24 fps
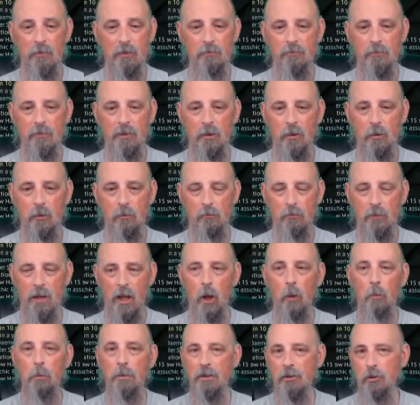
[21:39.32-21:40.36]
you know,
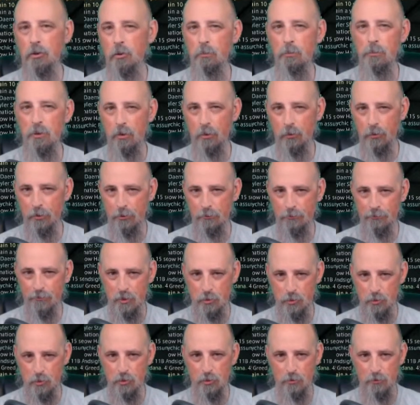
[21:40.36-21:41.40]
helping to build the
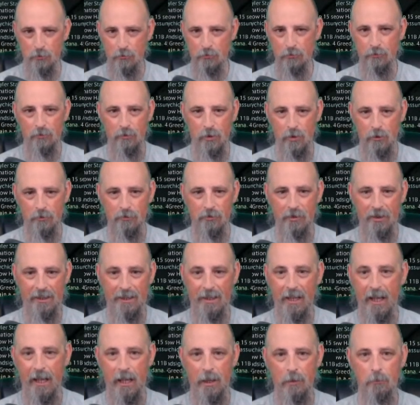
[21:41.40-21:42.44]
future of the
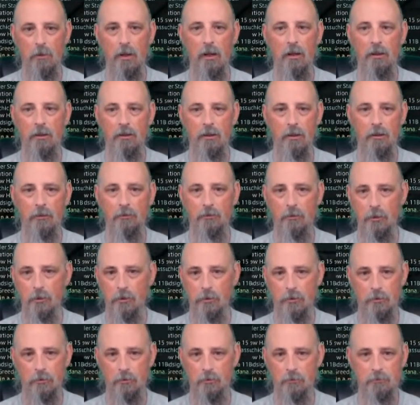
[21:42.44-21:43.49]
game and of your,
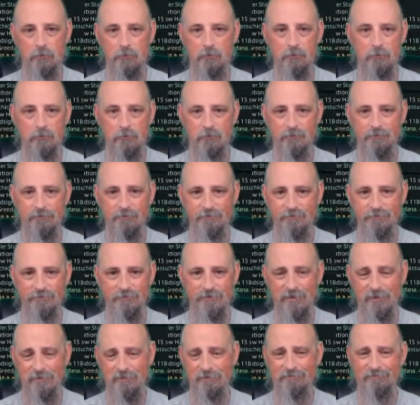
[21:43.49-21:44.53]
you
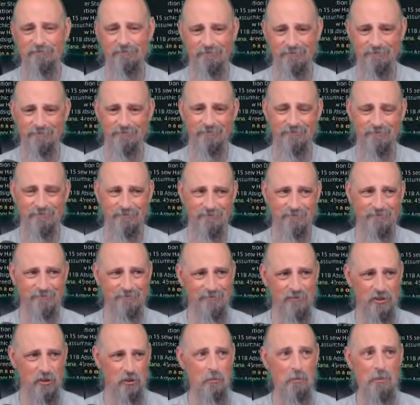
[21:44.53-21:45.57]
know,
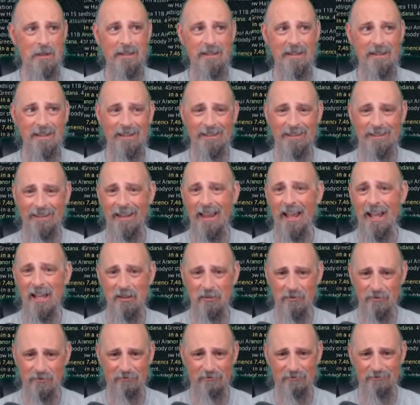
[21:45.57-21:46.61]
your immediate
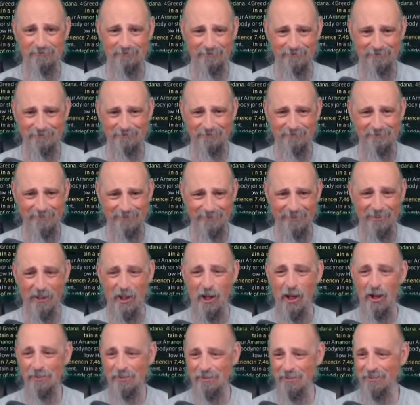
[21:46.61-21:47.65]
life,
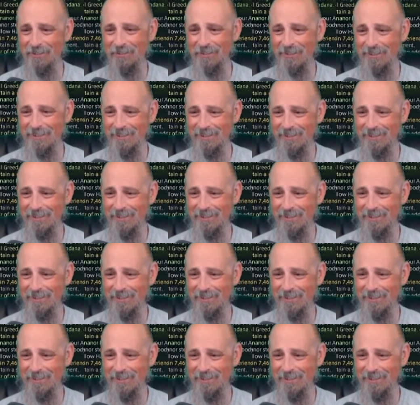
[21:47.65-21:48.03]
honestly.